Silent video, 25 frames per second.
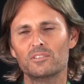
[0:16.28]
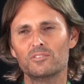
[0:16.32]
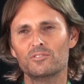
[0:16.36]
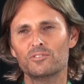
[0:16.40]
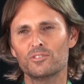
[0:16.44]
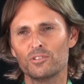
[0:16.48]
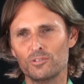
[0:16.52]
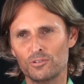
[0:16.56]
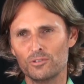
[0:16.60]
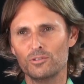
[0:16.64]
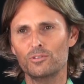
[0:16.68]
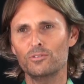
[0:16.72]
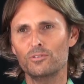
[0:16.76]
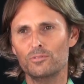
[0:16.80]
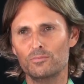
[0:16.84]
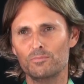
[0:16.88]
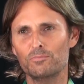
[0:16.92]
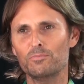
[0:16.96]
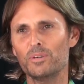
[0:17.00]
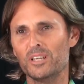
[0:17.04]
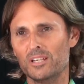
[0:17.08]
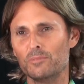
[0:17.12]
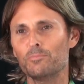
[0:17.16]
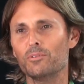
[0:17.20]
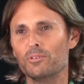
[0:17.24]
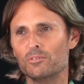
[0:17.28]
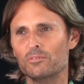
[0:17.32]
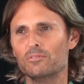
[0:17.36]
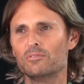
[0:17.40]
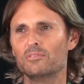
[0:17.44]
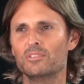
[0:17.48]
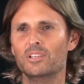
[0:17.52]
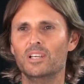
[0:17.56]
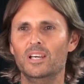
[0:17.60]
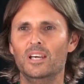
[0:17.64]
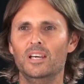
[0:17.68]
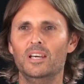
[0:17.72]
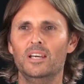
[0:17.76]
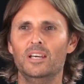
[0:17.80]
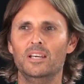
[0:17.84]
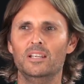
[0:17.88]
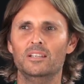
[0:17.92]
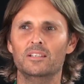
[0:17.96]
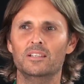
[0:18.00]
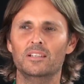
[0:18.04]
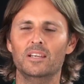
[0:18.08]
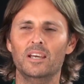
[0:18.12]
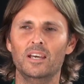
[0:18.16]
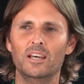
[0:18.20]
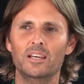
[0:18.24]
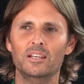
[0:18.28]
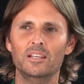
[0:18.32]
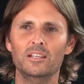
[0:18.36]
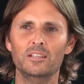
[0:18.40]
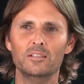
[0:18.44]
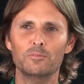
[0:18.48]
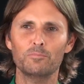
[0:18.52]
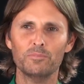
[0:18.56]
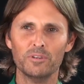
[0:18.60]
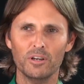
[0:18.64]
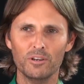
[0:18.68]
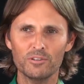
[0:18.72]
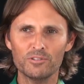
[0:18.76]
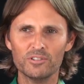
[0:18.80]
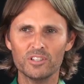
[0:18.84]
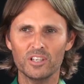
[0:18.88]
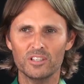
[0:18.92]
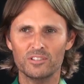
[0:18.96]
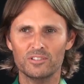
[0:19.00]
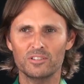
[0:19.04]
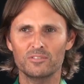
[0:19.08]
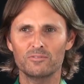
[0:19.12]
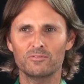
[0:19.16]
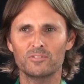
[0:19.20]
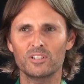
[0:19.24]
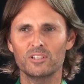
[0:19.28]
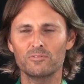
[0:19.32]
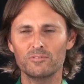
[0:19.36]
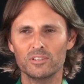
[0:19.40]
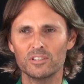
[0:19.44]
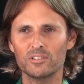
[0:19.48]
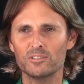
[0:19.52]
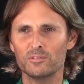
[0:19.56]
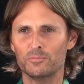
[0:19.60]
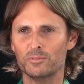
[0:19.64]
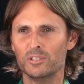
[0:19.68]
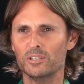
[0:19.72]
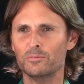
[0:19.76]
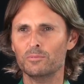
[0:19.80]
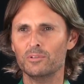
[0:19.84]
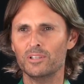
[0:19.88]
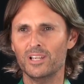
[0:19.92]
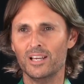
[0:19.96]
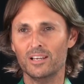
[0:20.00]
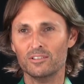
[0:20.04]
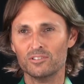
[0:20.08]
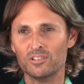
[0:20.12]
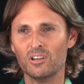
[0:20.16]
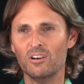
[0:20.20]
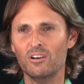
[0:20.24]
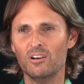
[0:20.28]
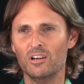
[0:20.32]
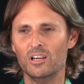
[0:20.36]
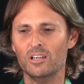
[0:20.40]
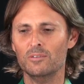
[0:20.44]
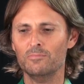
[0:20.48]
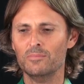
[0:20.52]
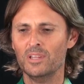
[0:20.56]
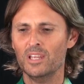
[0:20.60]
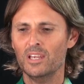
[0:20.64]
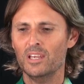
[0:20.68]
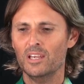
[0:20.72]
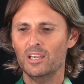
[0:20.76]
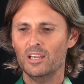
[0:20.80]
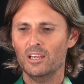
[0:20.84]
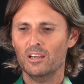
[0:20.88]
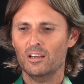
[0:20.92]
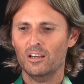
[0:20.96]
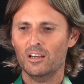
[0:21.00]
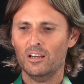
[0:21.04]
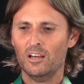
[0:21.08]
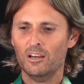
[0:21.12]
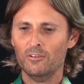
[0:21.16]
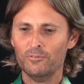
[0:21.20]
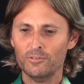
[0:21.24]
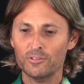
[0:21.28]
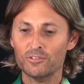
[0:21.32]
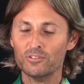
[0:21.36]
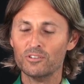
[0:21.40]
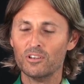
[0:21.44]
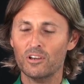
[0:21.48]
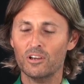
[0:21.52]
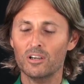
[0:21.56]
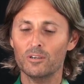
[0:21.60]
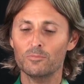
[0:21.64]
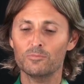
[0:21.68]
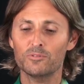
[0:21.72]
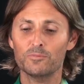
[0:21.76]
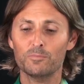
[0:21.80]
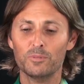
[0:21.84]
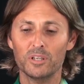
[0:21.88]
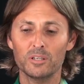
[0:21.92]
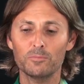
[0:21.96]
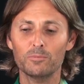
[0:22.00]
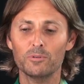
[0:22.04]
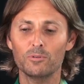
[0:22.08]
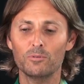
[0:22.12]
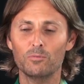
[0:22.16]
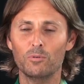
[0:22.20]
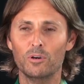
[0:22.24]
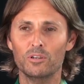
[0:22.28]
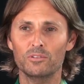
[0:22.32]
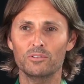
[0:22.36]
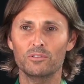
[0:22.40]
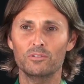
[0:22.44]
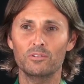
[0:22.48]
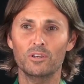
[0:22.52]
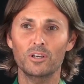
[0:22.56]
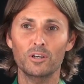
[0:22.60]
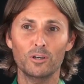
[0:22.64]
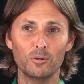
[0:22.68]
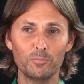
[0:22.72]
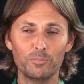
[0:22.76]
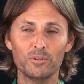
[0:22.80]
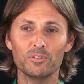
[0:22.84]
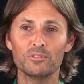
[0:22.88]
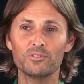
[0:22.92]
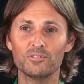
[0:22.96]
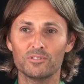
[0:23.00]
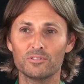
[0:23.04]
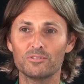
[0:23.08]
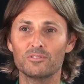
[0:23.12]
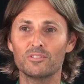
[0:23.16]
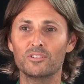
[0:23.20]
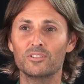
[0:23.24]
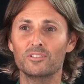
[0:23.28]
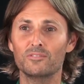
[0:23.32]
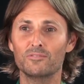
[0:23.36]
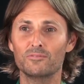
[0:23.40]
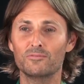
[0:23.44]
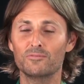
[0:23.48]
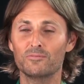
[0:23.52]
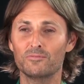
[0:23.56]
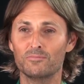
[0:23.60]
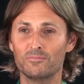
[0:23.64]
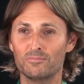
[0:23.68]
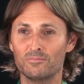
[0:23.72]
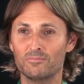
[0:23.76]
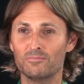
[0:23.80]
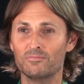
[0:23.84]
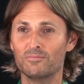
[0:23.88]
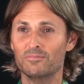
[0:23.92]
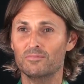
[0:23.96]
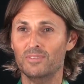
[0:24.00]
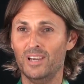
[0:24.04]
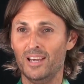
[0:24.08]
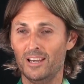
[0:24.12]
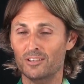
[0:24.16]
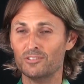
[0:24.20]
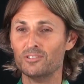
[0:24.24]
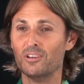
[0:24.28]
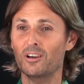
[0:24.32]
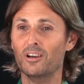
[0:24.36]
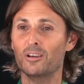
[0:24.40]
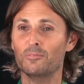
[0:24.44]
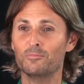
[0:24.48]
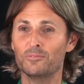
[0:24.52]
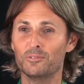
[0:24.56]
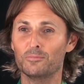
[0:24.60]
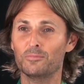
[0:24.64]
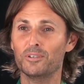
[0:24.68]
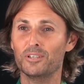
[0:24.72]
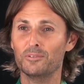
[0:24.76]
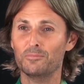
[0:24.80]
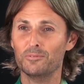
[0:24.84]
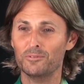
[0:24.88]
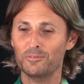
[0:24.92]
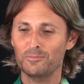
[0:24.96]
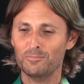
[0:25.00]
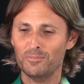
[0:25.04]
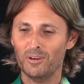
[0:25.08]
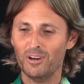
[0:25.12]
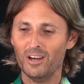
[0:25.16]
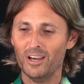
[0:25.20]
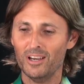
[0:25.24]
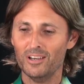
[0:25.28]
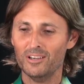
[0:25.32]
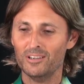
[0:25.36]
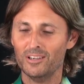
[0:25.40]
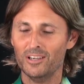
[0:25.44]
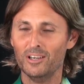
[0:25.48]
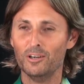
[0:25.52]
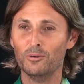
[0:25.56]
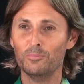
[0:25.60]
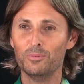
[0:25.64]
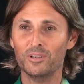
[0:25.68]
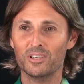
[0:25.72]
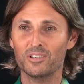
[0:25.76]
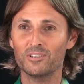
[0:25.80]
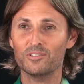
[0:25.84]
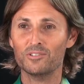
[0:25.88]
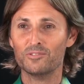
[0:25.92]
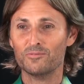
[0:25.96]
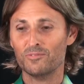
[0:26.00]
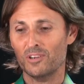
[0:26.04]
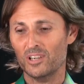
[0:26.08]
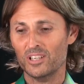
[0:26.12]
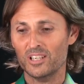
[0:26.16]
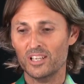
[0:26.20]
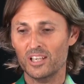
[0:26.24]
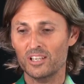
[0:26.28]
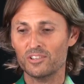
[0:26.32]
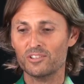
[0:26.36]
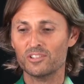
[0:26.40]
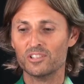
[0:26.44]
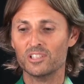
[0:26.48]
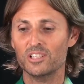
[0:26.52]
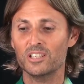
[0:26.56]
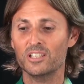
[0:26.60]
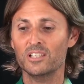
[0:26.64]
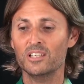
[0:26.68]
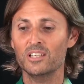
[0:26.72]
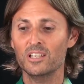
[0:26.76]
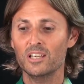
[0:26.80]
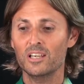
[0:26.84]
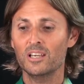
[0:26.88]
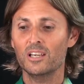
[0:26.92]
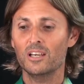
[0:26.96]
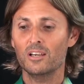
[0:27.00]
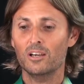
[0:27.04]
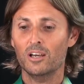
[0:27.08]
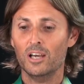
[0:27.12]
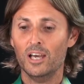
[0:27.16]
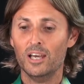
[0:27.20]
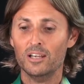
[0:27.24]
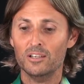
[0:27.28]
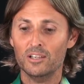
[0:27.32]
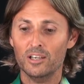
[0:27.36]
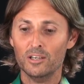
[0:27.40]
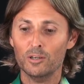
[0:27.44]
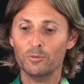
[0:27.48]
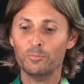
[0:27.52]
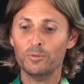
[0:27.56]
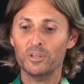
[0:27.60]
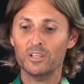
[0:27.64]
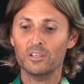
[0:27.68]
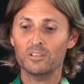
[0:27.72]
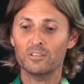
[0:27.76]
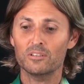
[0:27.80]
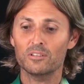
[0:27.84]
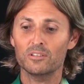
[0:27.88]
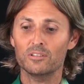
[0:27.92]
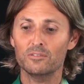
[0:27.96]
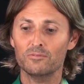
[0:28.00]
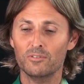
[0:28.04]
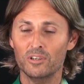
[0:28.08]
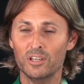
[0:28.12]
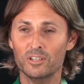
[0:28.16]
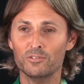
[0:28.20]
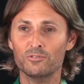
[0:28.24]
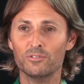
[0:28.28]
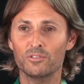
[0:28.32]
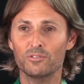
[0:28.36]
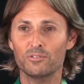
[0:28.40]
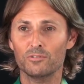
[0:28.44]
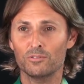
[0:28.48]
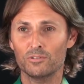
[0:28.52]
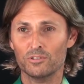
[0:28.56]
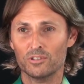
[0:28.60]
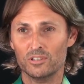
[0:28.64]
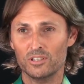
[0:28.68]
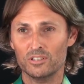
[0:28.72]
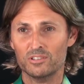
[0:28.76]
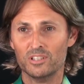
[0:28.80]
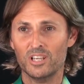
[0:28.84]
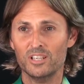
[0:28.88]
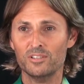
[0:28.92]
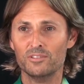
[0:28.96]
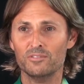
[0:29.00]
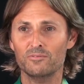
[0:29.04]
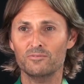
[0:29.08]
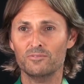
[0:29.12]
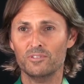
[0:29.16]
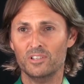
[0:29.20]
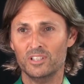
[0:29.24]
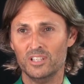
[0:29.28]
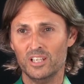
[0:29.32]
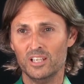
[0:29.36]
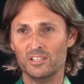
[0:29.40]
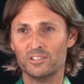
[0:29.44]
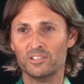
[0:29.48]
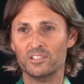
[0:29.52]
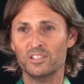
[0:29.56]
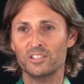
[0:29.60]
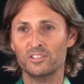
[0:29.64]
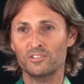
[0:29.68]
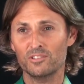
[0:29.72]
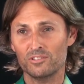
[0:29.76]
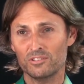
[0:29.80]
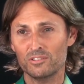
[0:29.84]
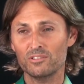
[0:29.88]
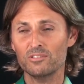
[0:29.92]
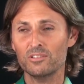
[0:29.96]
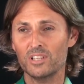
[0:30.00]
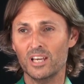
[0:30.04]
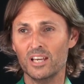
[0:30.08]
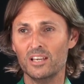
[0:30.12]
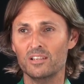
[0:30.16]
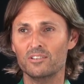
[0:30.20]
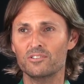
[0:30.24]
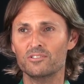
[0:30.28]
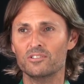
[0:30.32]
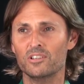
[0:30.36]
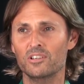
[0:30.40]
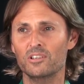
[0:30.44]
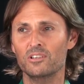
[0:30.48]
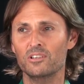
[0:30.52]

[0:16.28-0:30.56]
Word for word: to people, and in the process of giving to people our time, oftentimes people want to help us give our time to people by helping us financially and helping the Divine Truth Organisation financially to do that.